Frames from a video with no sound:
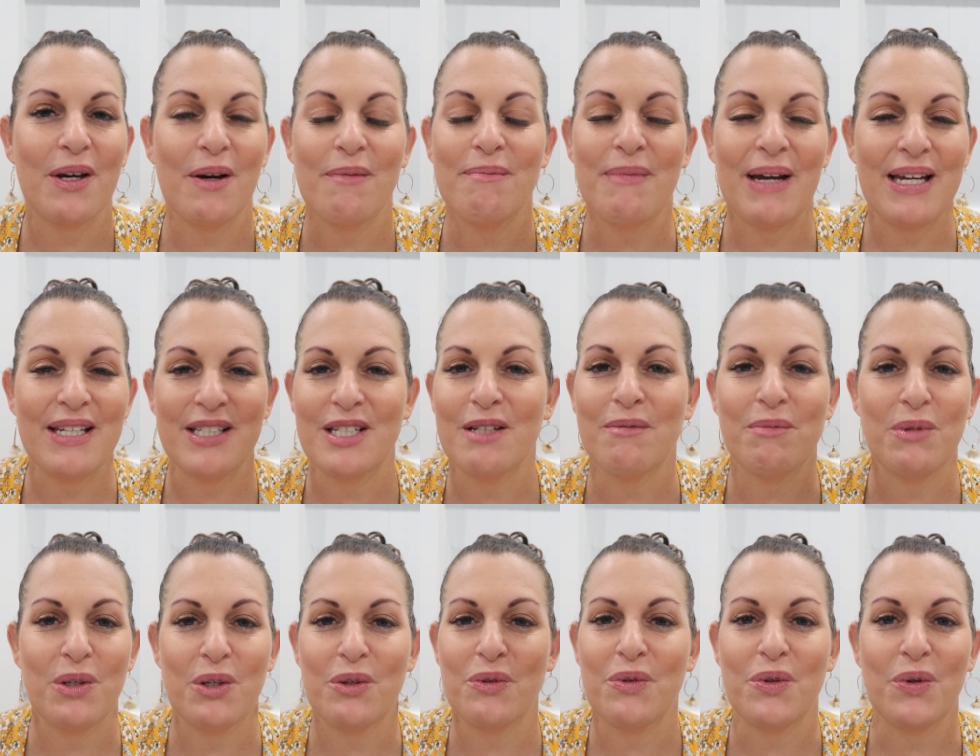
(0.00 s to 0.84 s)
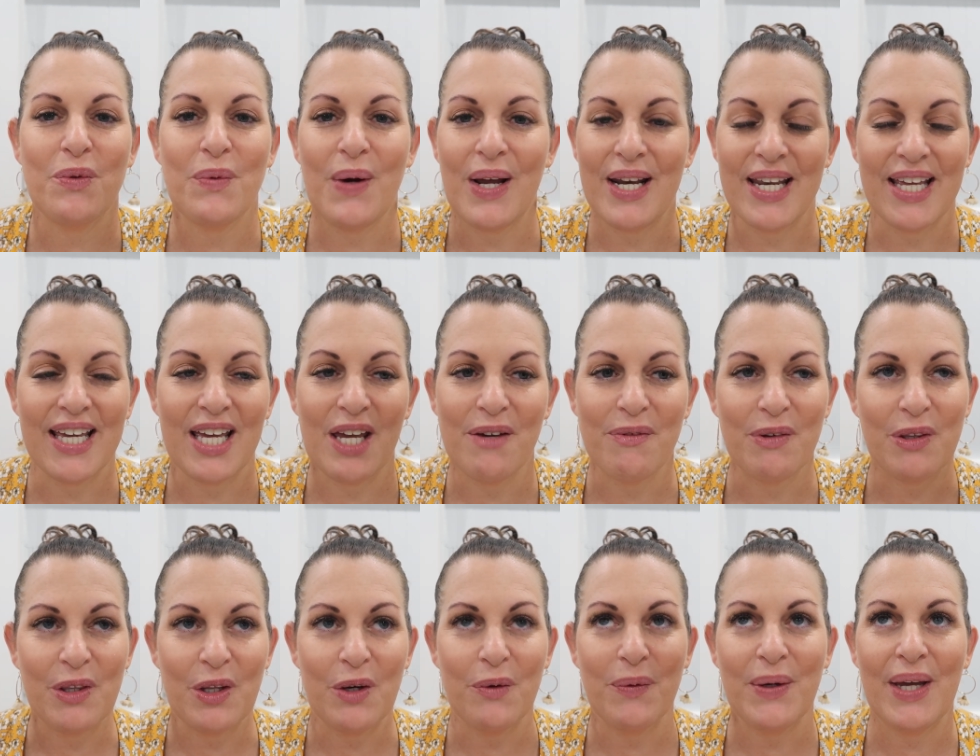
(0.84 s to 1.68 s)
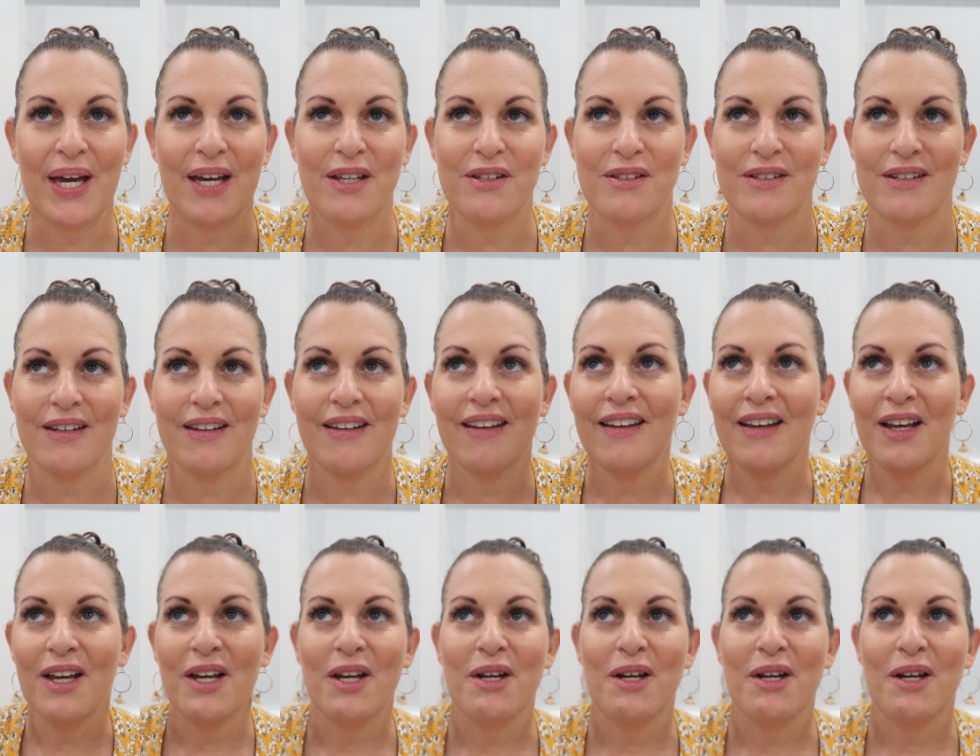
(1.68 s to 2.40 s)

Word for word: amazing beautiful wedding even though we had to